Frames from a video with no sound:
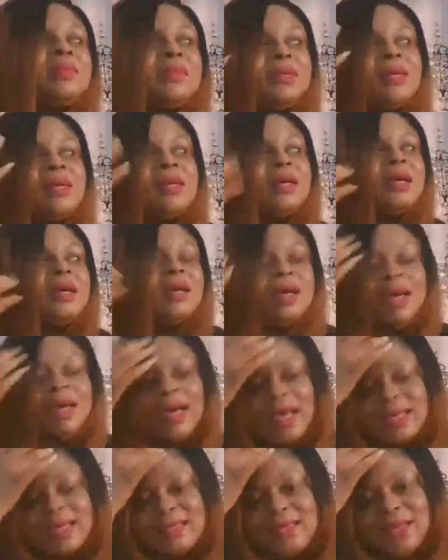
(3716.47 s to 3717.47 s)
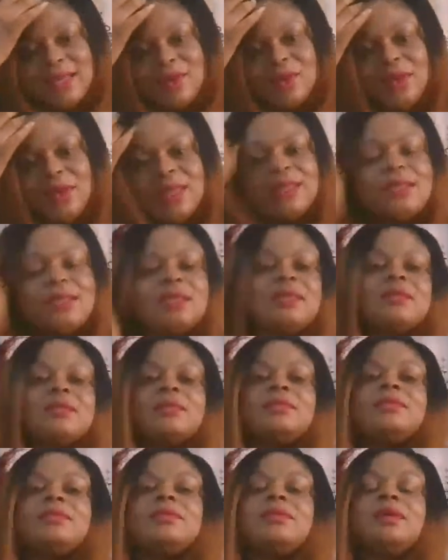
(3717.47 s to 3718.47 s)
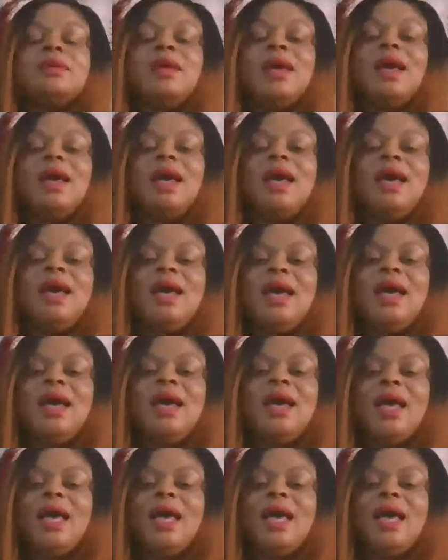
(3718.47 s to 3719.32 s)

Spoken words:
Someone will come and see you eating.